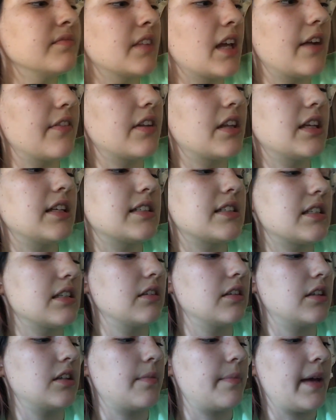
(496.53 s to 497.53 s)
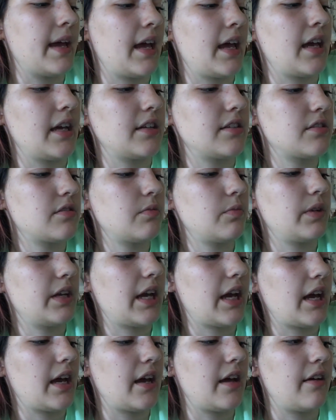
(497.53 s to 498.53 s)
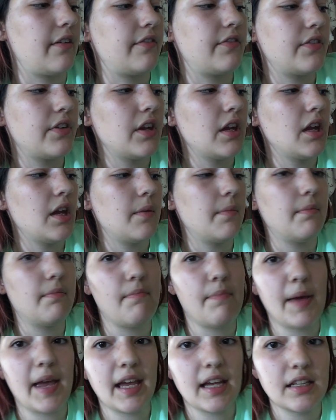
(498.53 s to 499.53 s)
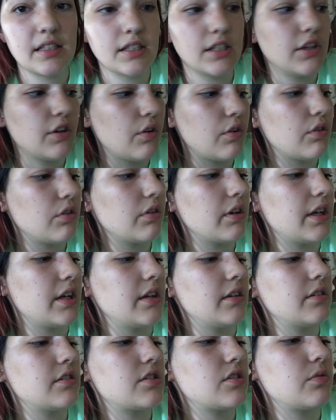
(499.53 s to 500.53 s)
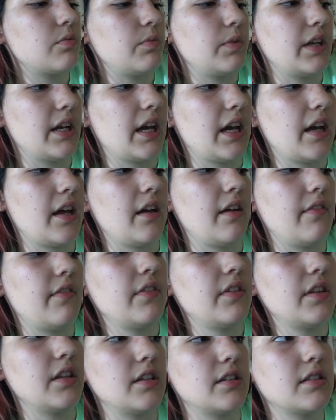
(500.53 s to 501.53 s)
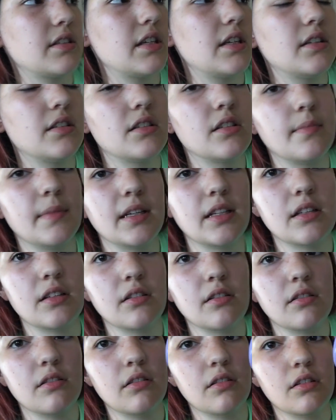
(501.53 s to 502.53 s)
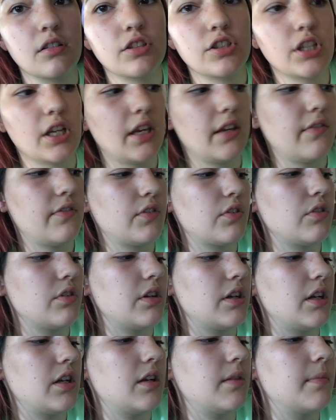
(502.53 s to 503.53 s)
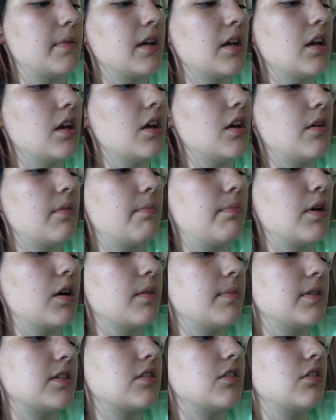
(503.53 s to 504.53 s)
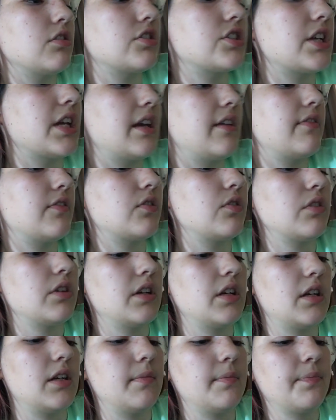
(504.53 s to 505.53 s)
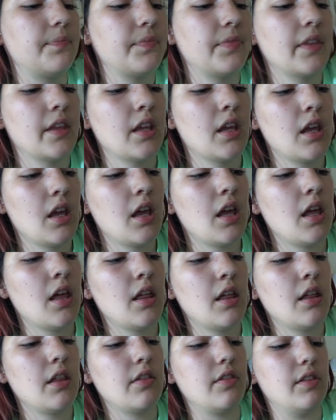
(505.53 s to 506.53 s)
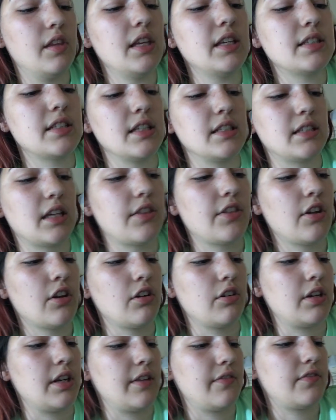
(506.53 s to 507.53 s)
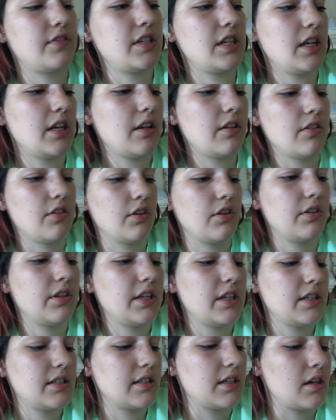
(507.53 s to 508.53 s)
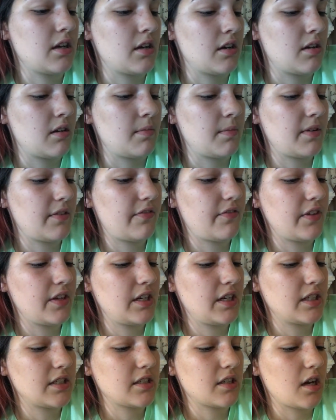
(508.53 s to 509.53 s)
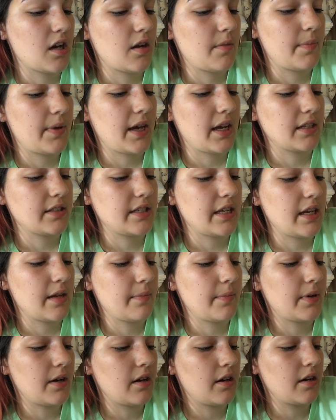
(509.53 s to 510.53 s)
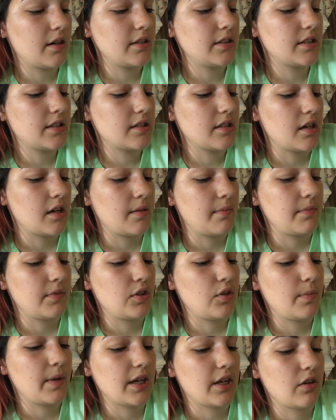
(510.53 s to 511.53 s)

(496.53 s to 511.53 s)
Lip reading: everything's still in the bags. We have band deodorant, we have Skintimate shave cream, Barbasol shave cream. These things I thought are nifty. They're these fitness compact tampons, U by